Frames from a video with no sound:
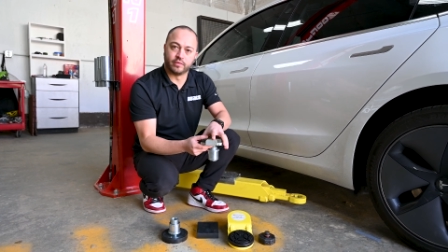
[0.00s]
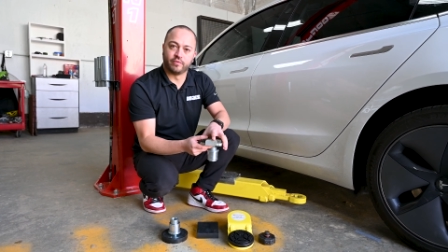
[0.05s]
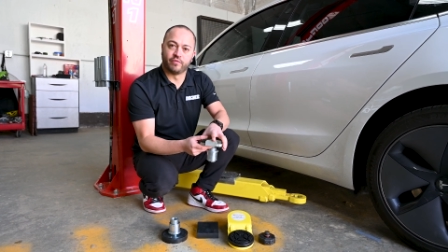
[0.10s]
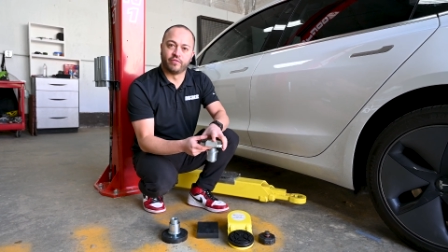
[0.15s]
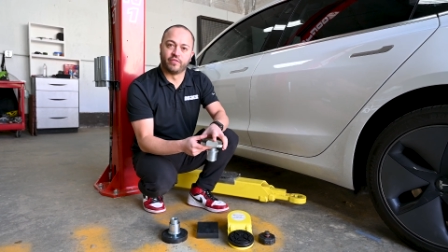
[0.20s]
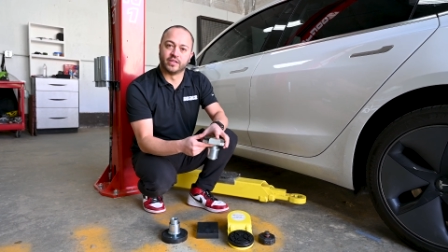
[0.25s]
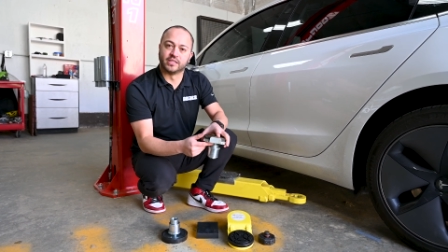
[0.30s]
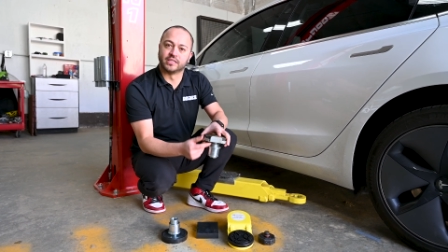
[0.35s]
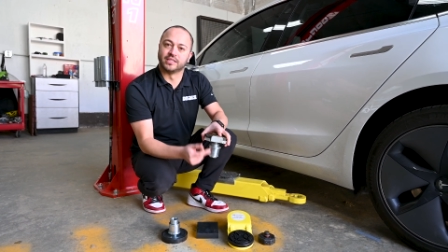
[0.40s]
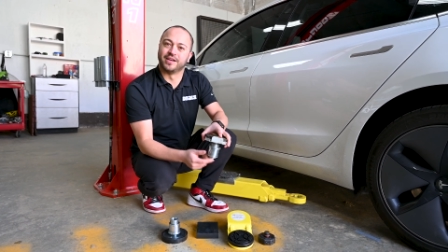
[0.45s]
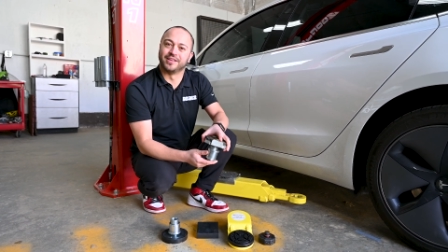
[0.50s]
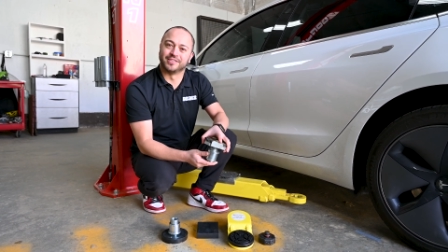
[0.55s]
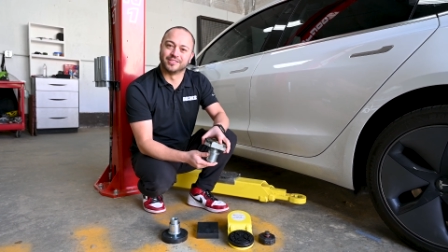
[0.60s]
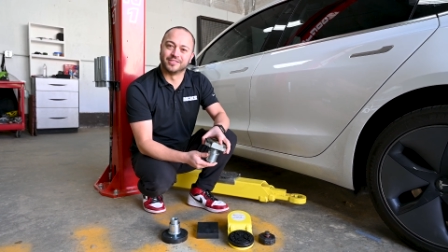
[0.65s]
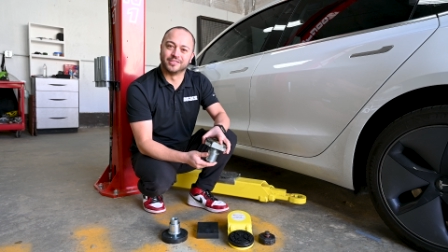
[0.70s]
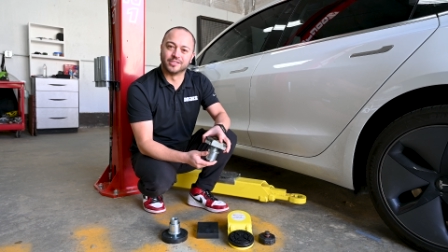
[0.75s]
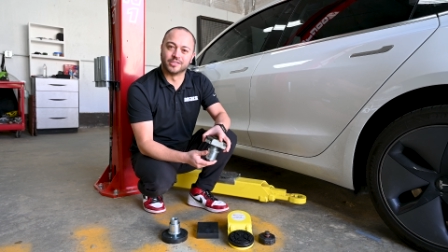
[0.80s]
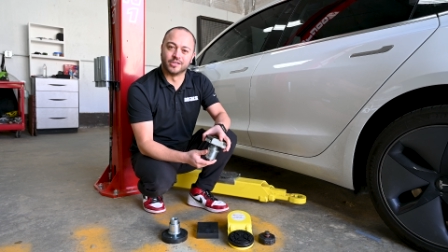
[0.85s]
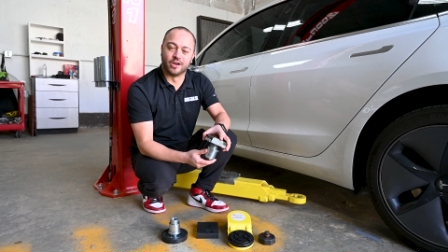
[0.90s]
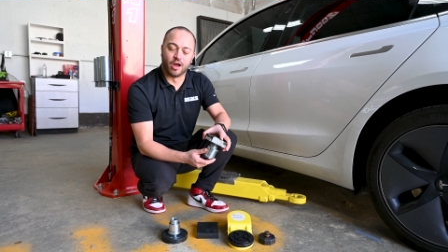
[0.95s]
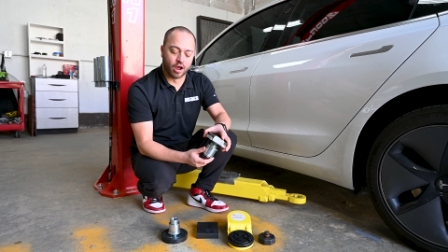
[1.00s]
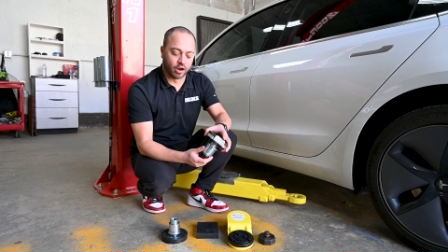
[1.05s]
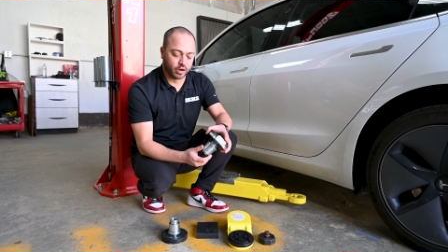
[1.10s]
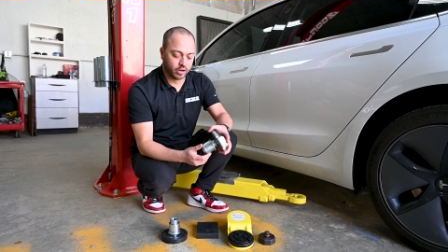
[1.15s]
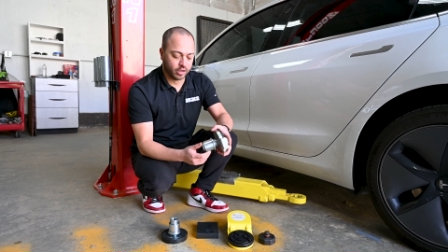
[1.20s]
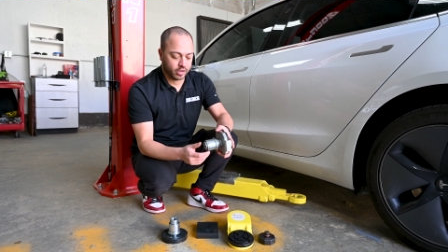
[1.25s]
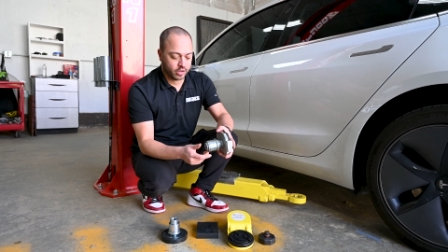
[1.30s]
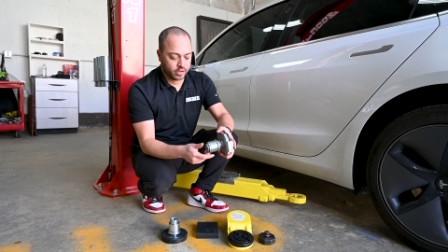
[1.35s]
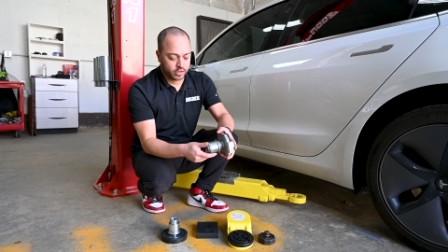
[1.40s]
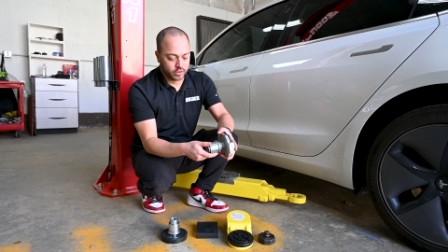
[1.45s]
fits nice and snug.
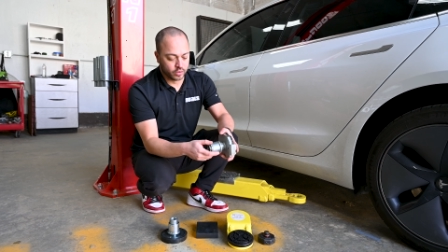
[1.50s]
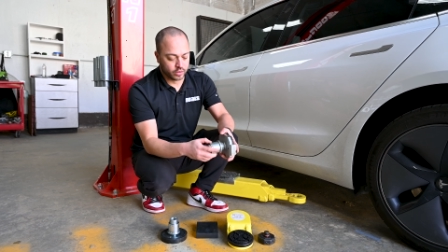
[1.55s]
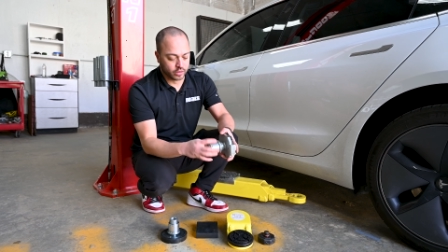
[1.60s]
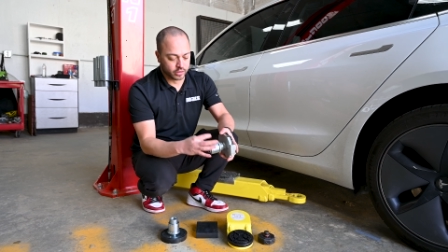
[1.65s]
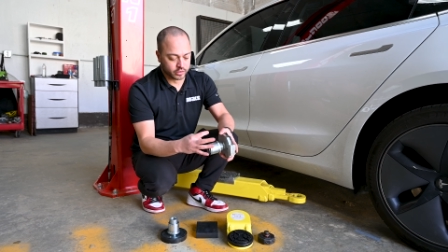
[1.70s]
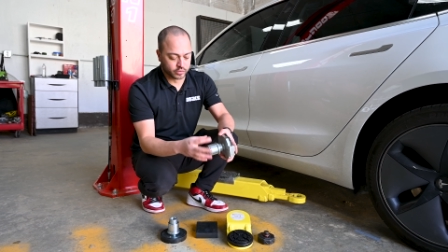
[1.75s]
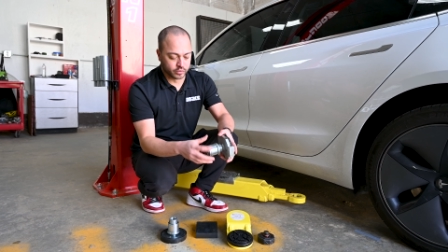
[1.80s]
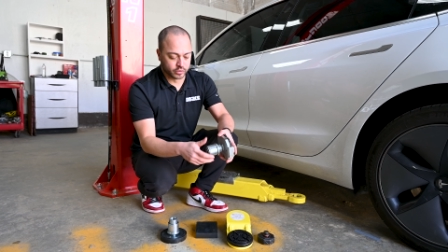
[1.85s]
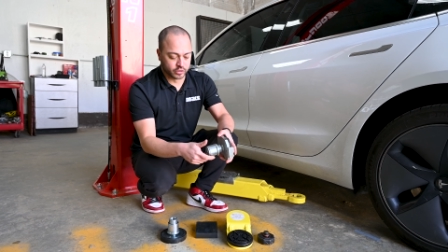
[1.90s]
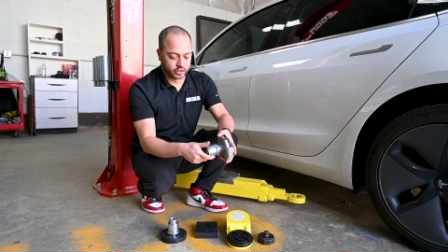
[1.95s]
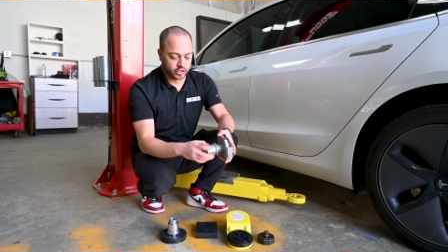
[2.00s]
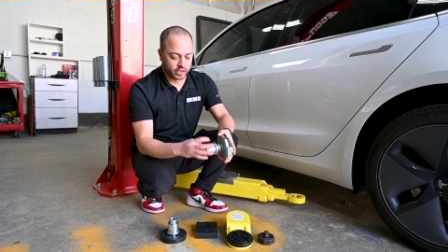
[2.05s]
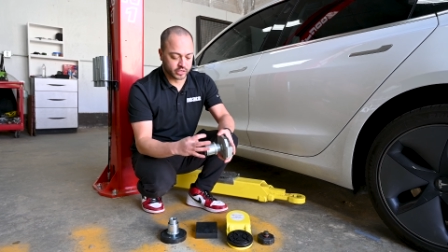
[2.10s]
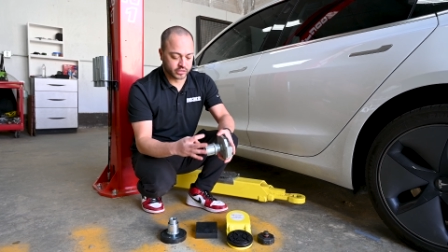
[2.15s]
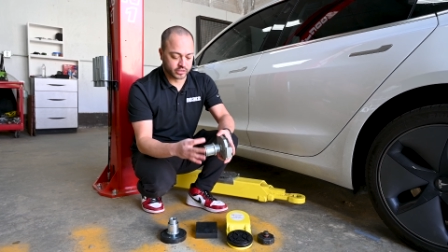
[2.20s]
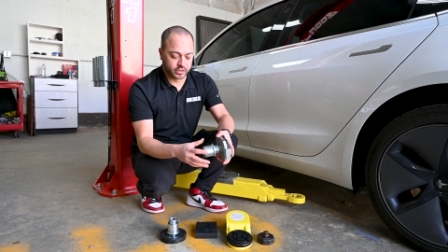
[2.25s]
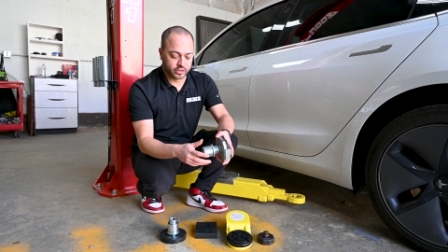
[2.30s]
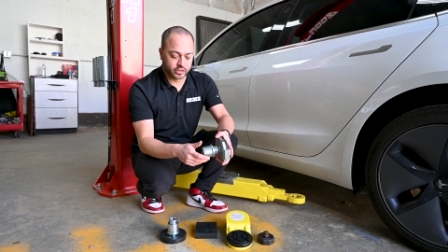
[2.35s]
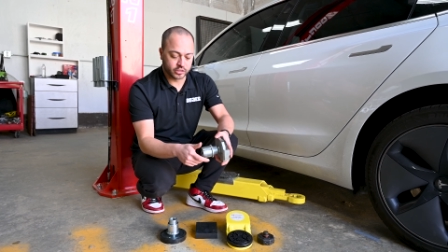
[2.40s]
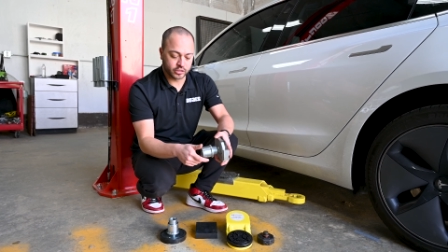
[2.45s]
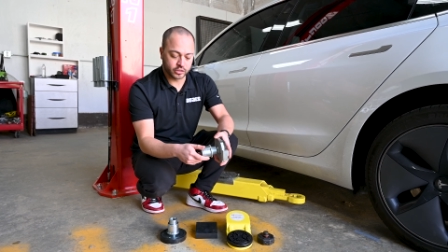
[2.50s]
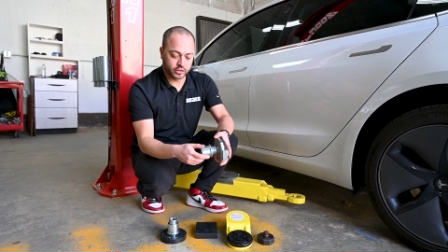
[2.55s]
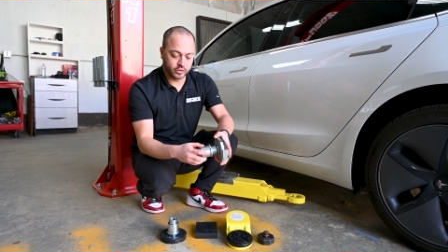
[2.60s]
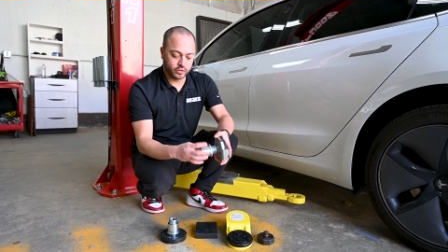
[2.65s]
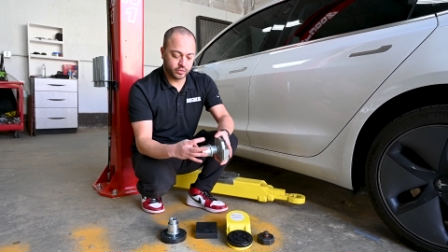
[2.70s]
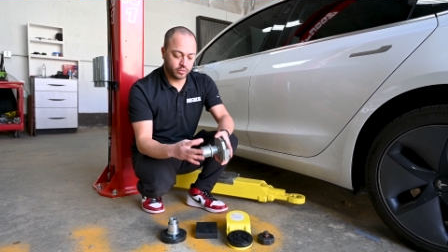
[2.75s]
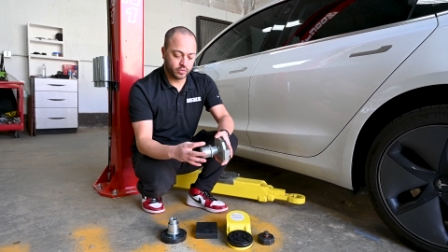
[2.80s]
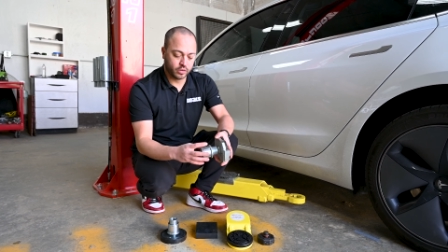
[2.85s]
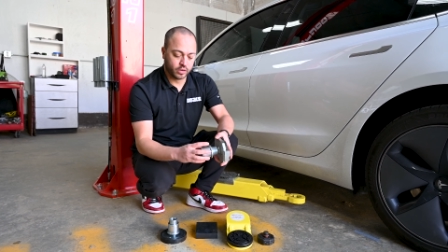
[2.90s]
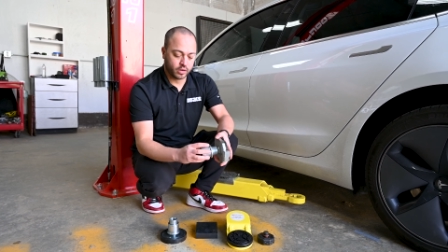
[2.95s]
You can also adjust it
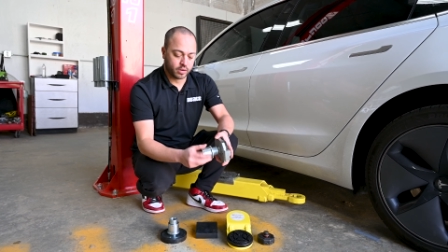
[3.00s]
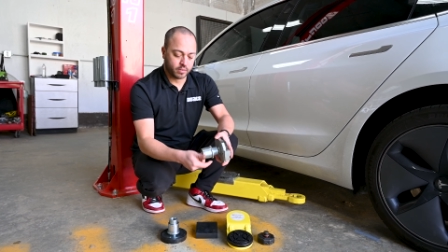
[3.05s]
too